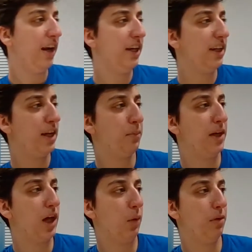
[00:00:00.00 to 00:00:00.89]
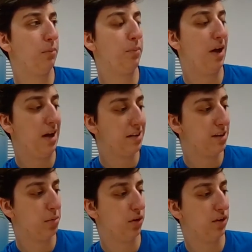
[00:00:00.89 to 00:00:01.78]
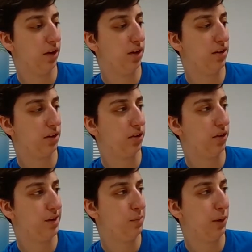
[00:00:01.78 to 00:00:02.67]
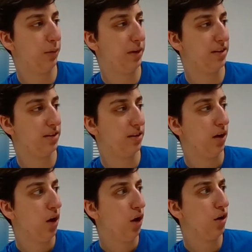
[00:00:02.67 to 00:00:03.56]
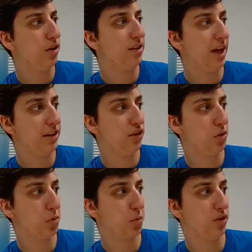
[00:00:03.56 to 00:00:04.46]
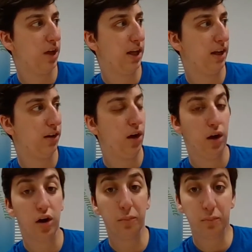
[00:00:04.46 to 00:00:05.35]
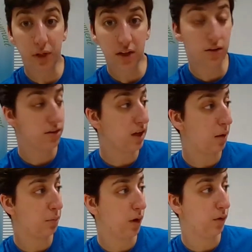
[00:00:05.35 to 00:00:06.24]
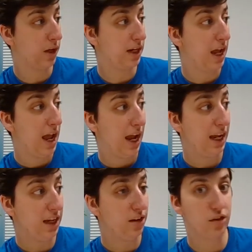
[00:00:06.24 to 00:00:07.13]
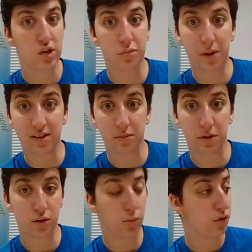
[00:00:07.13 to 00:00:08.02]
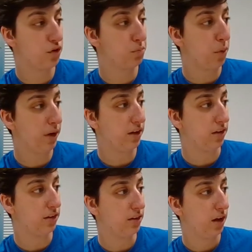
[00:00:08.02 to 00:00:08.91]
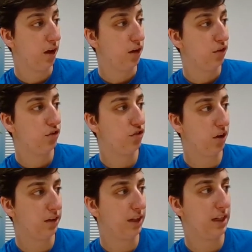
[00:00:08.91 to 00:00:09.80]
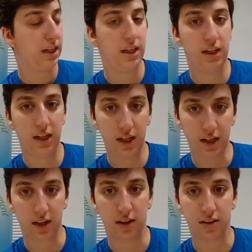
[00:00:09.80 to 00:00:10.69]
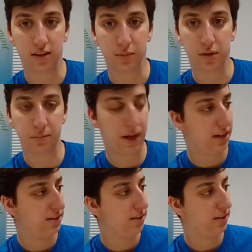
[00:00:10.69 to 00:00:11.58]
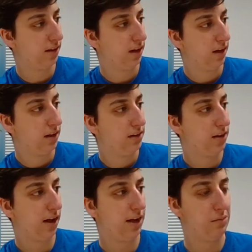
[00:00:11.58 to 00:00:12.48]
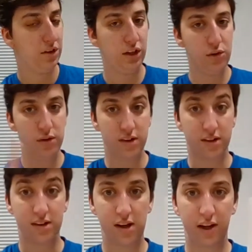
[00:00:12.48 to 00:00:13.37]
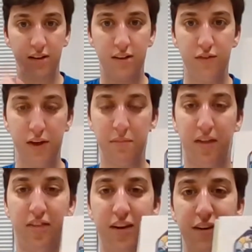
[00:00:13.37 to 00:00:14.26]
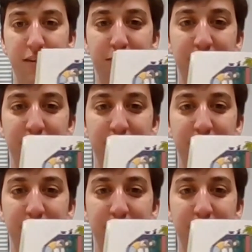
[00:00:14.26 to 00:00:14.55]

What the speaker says: It had become impossible to conduct her experiments. Her test tubes were taken, her beakers got broken, and her specimens were spoiled. Charlotte needed some space. Time to use the scientific method.